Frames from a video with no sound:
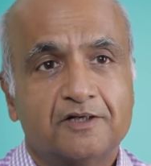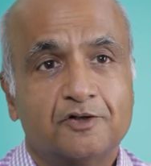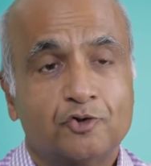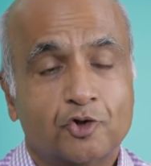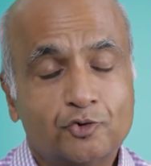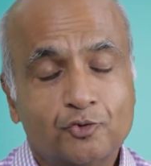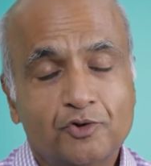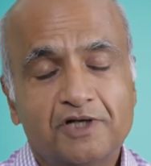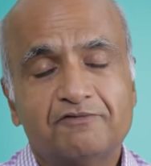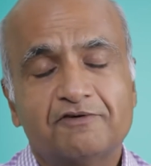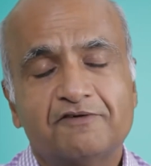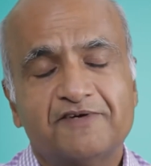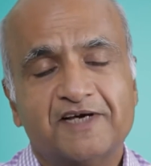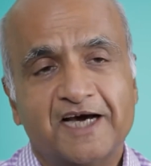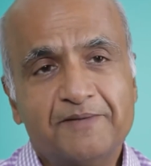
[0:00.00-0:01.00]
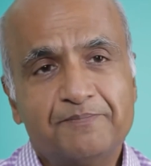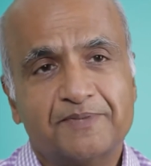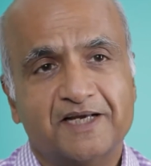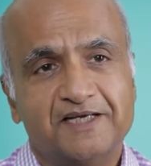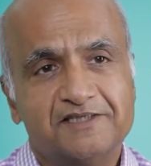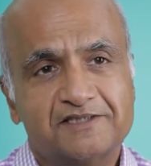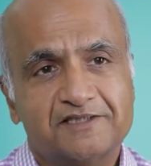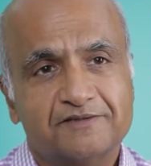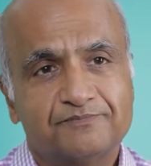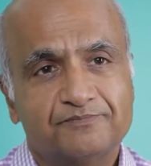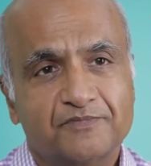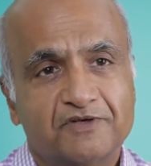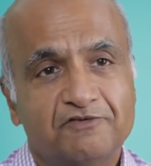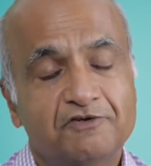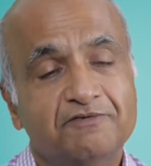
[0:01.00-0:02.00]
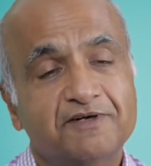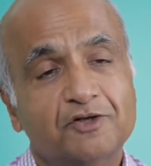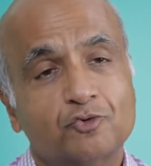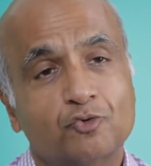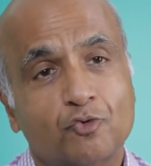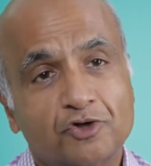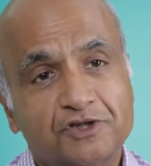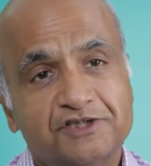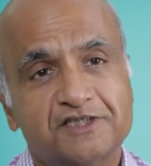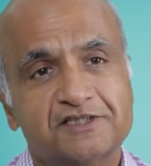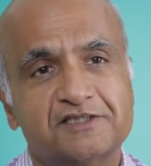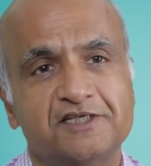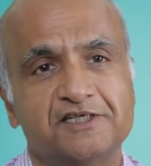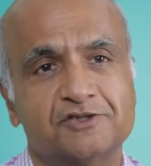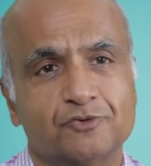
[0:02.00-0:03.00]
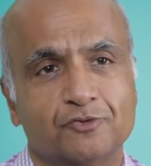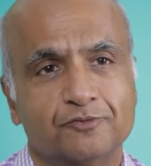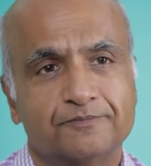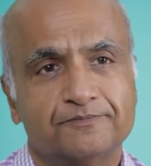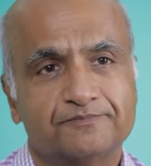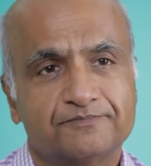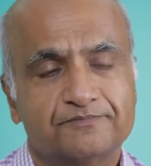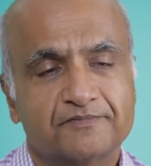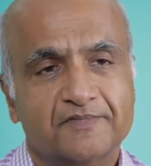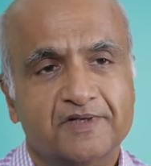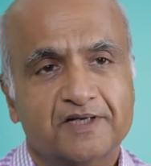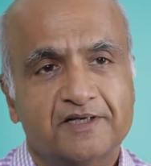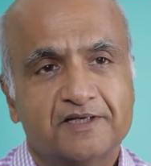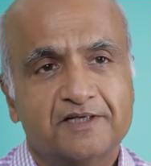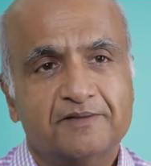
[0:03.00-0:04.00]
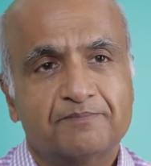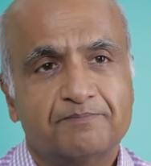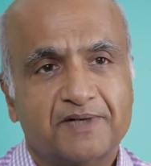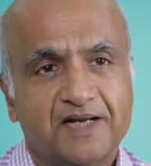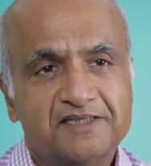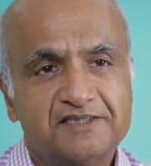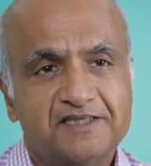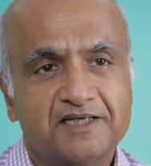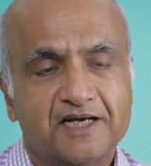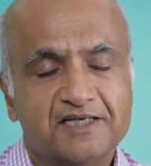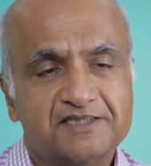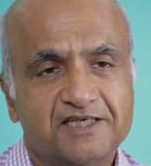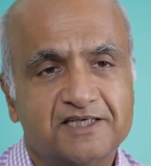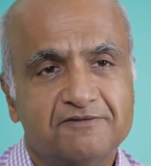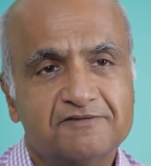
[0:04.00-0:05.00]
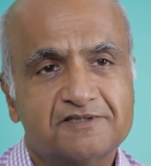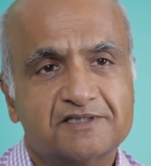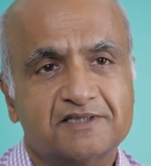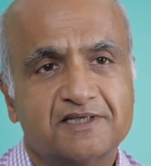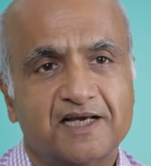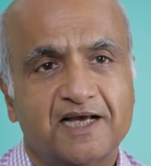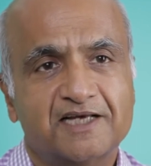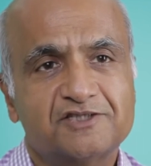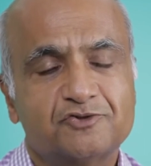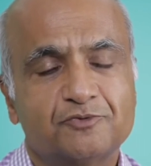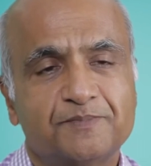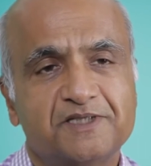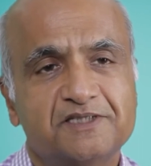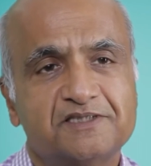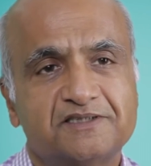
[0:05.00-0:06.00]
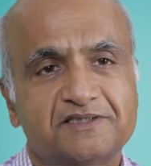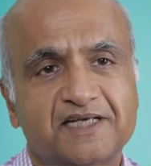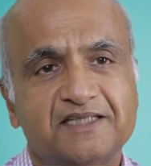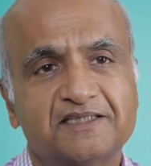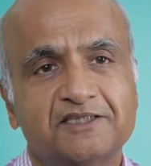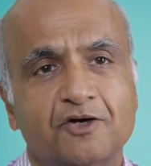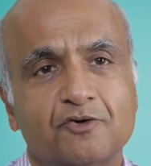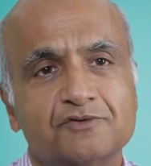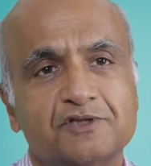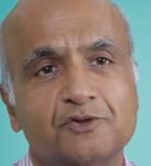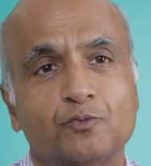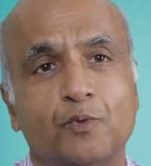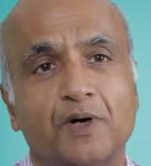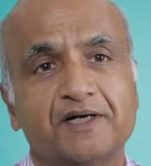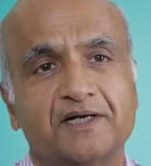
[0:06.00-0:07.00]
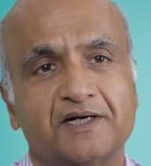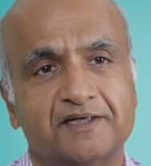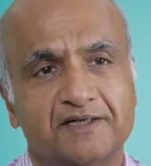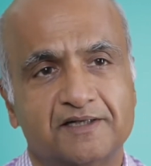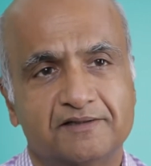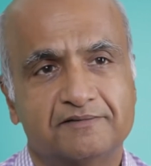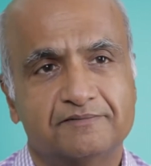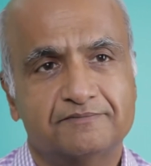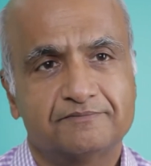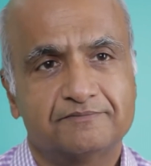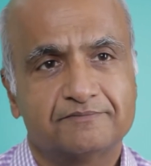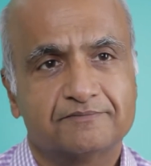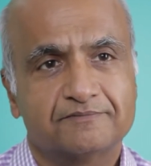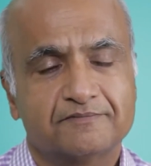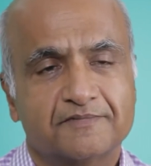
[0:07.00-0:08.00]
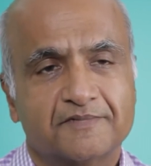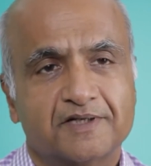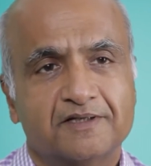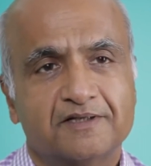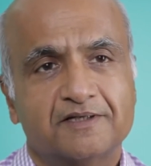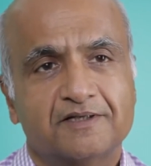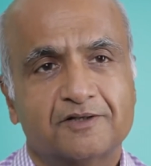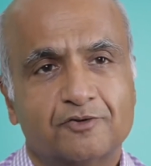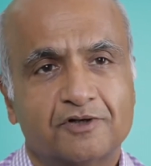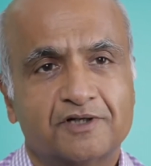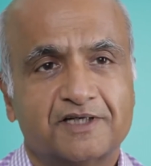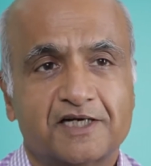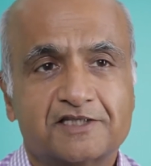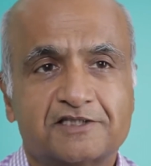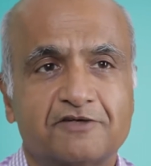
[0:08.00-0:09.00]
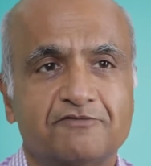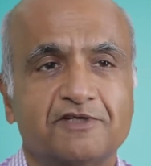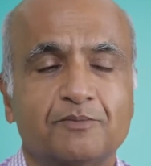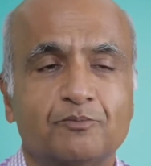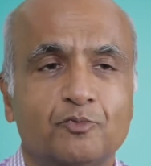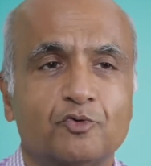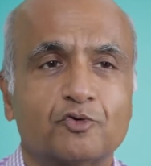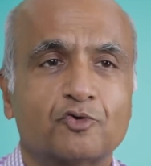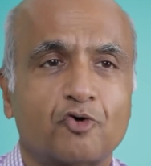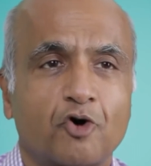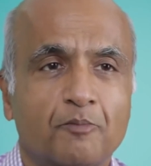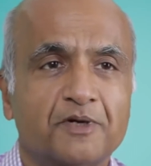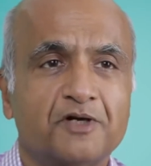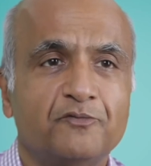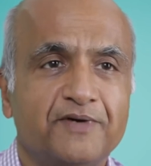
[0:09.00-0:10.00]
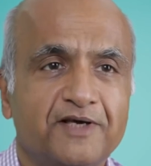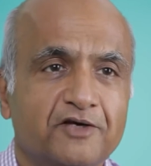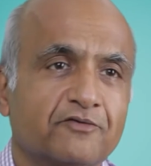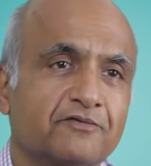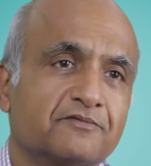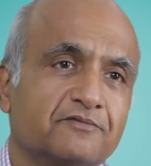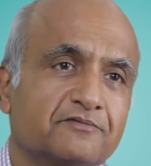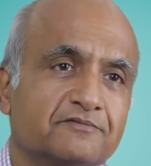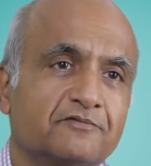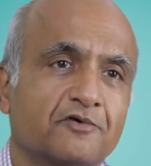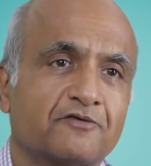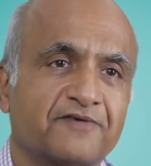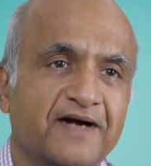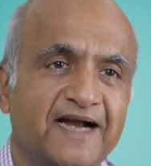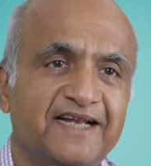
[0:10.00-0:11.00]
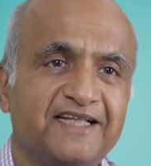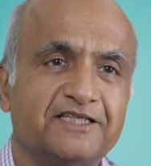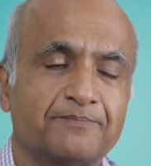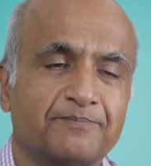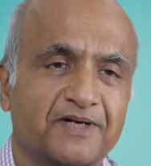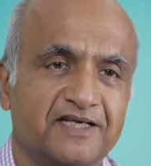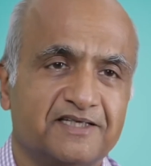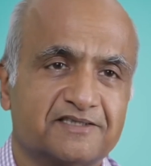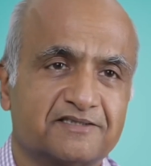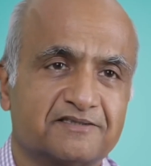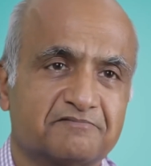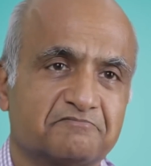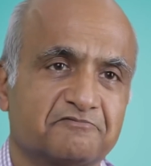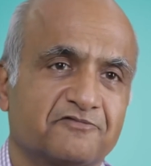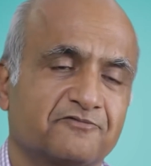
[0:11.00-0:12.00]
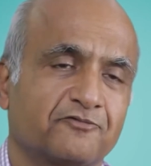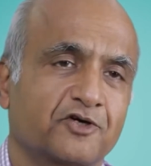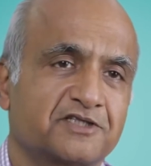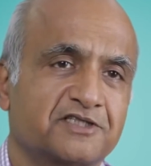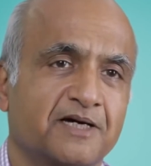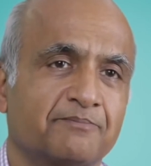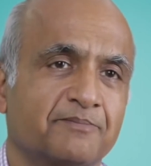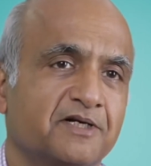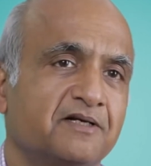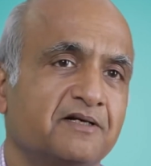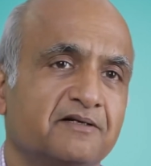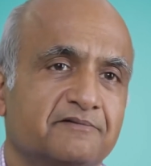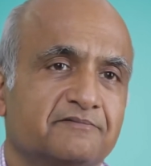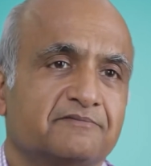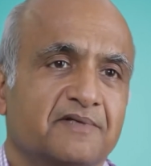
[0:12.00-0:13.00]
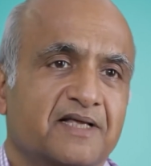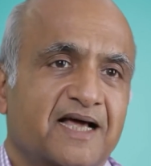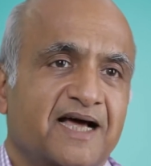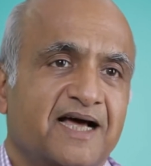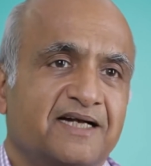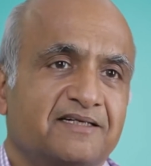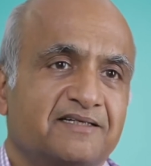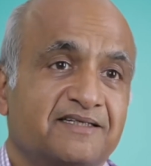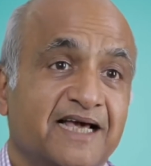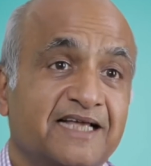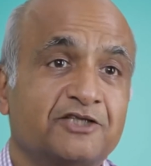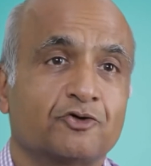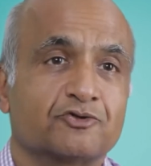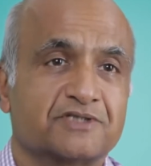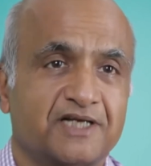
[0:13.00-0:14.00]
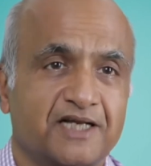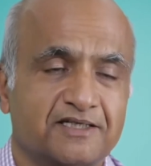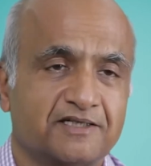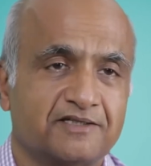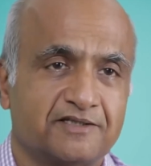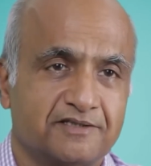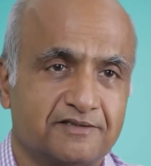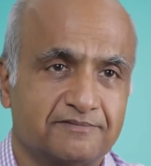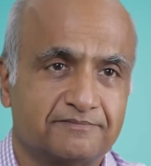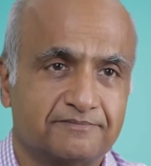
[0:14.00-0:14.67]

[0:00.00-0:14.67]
Not only were we high-priced, we were consciously so, pricing ourselves as rupees 10,100, contrasted with a more common way of hiding the price, for example, at 9,900.